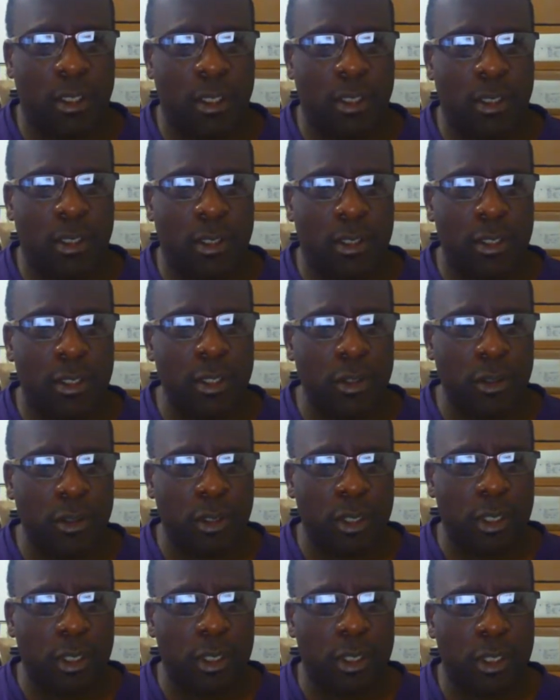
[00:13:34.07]
So
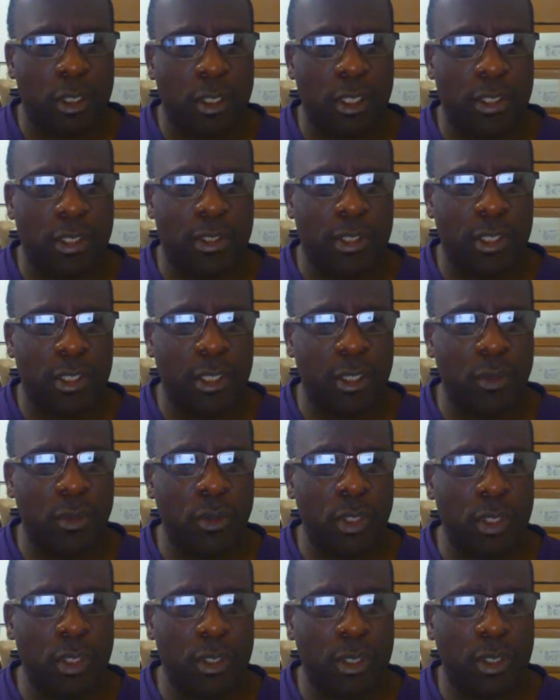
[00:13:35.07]
let's see,
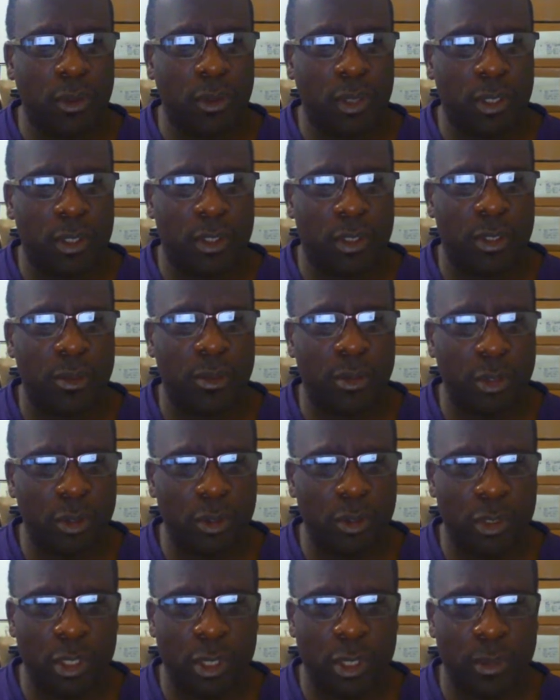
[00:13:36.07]
what is some
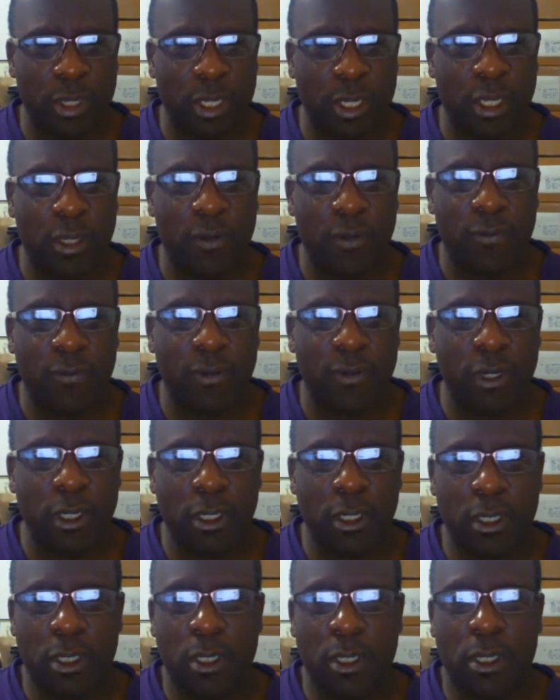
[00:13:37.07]
news coming out of
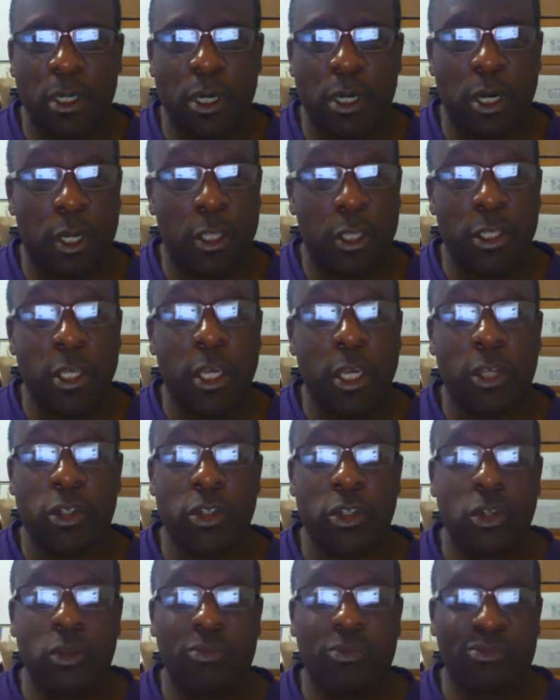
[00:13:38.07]

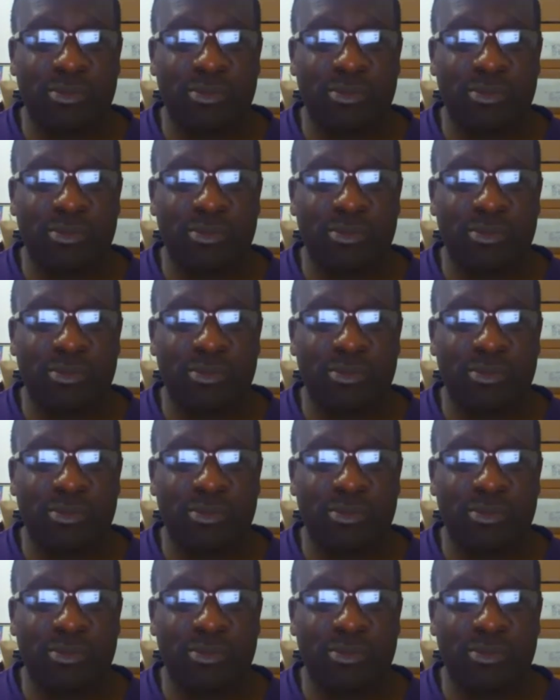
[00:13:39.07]
architecture?